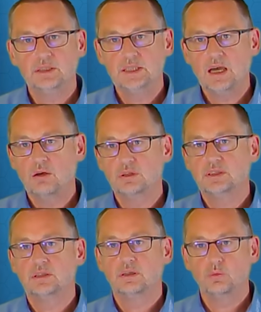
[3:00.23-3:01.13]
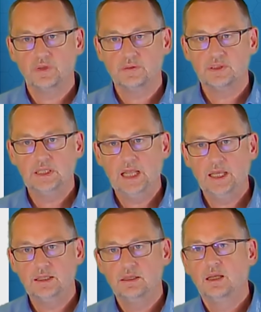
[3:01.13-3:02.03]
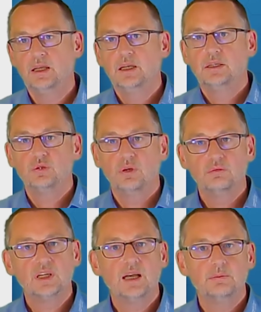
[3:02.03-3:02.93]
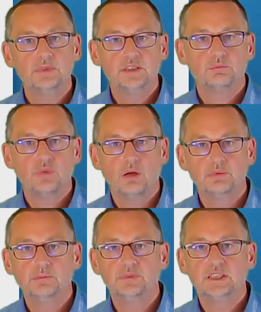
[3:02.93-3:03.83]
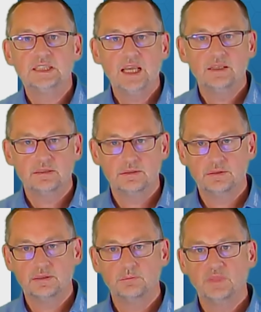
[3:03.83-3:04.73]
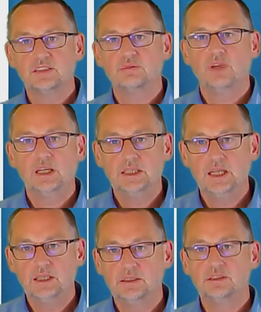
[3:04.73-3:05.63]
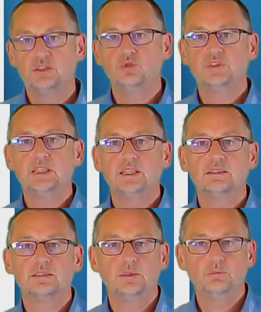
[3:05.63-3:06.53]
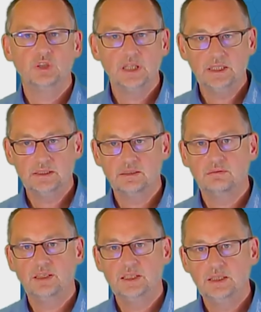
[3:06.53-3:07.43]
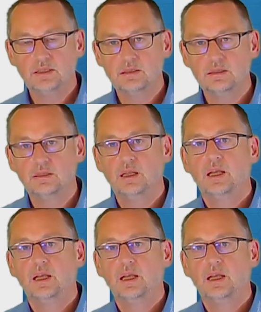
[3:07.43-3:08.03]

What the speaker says: out with delay. To overcome this problem, the test system is validated using a simulated vehicle